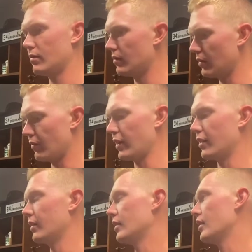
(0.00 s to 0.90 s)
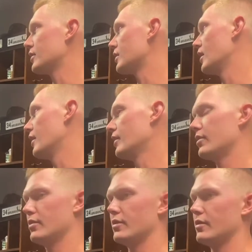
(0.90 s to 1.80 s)
If I can get the next guy, that
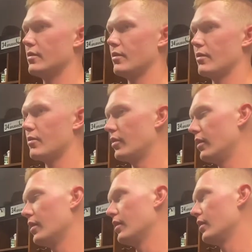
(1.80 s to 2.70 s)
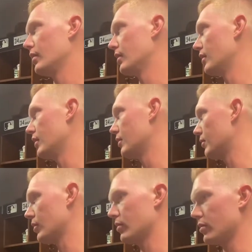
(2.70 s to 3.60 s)
turns into a clean inning, and then
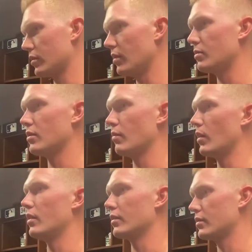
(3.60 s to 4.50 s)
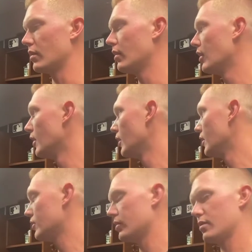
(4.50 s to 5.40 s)
those just keep snowballing. So
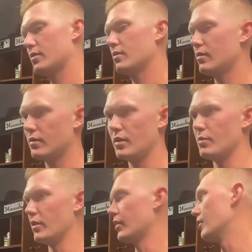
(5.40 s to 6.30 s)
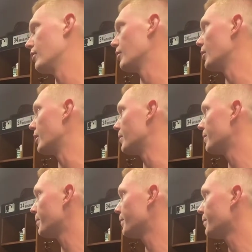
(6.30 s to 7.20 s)
just keeping it going
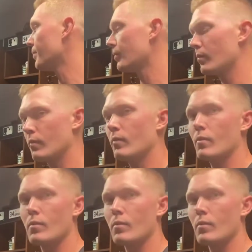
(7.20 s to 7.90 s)
from that.